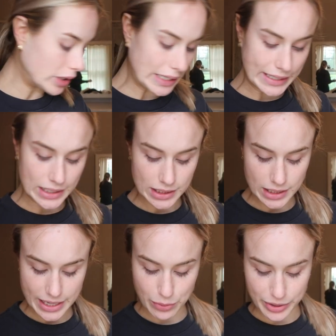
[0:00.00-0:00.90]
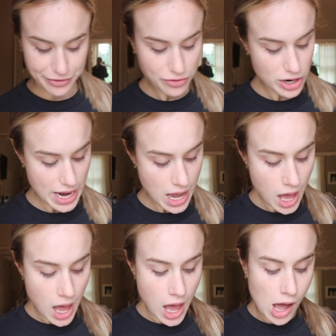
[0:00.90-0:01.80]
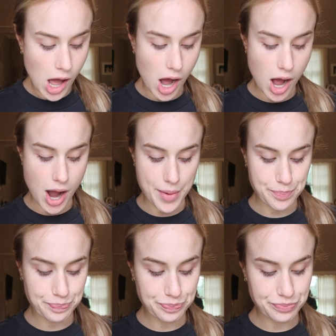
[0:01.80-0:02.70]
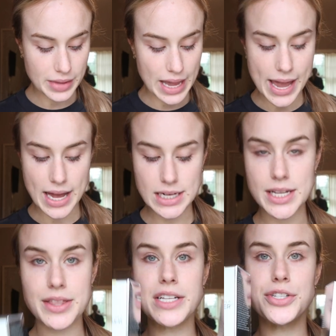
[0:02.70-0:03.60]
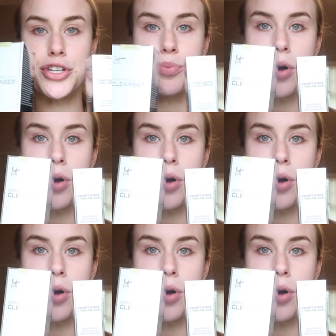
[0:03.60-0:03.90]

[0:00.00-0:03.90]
one, get one free. Um, and these two